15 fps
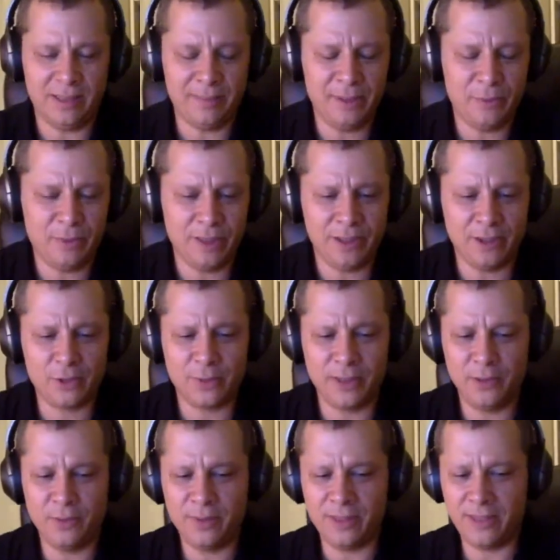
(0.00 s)
I mean, we are not
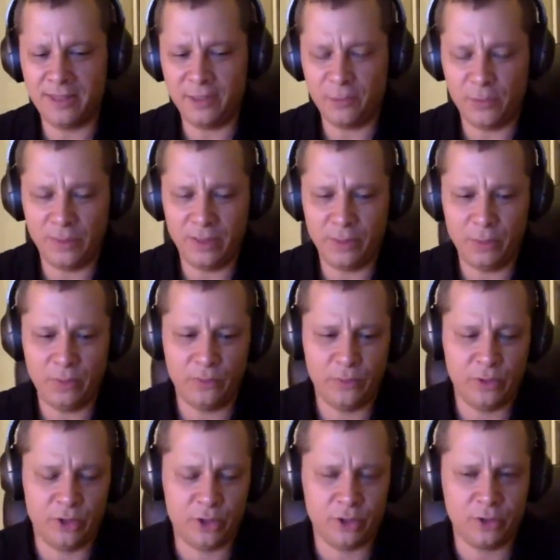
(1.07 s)
trying to say that we've
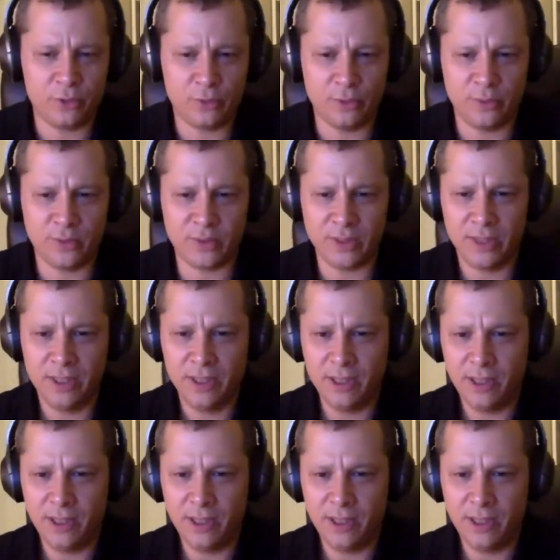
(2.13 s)
reached the truth